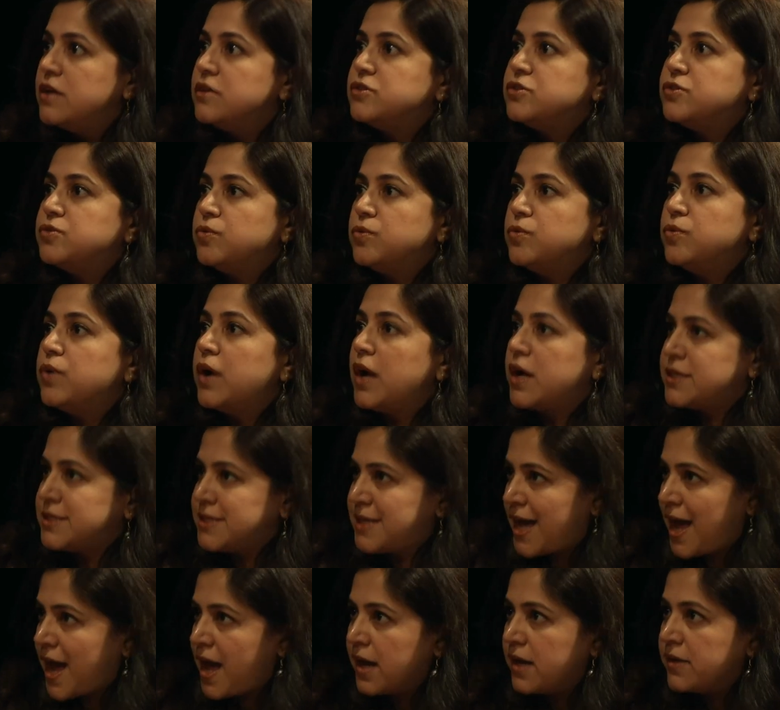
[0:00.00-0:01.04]
to
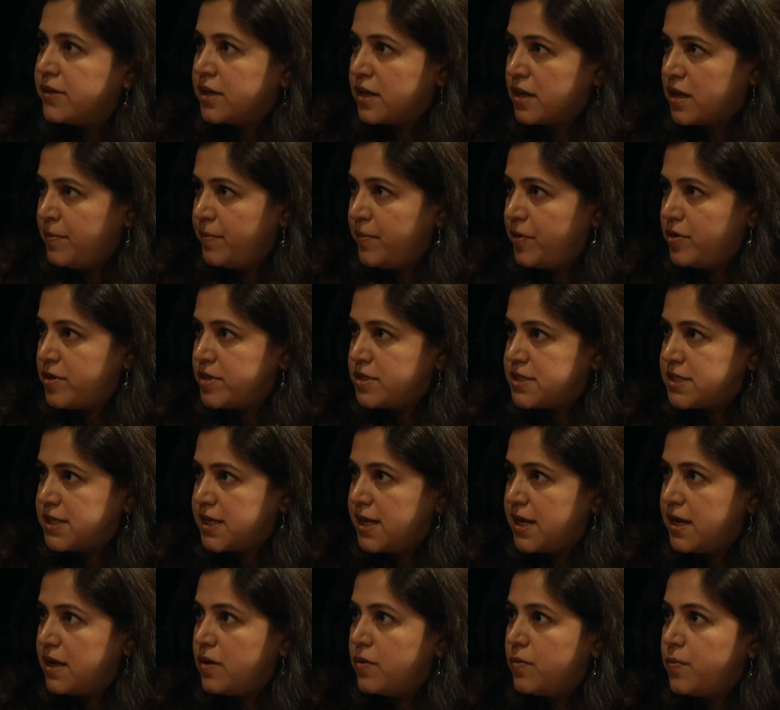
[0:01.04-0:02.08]
attack the community
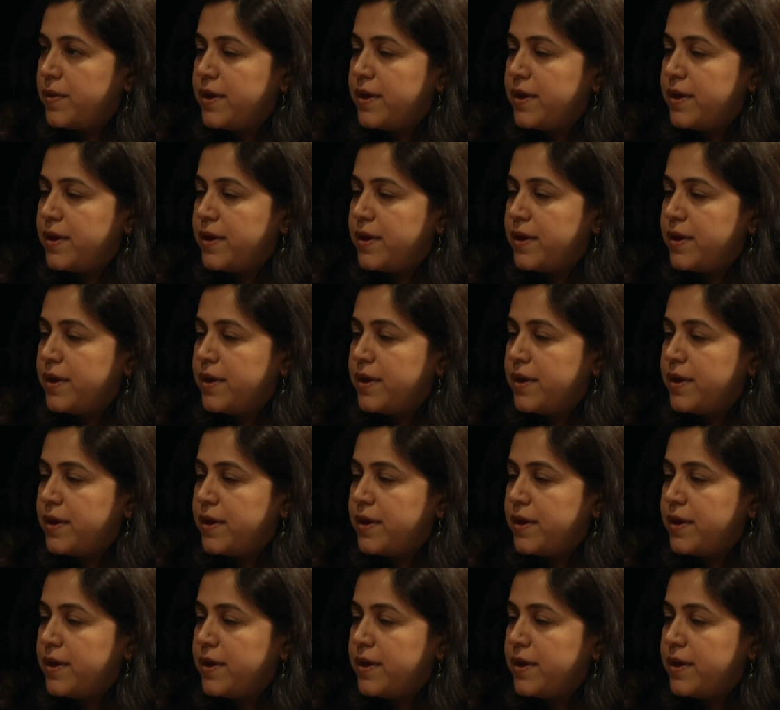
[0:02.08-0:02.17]
right.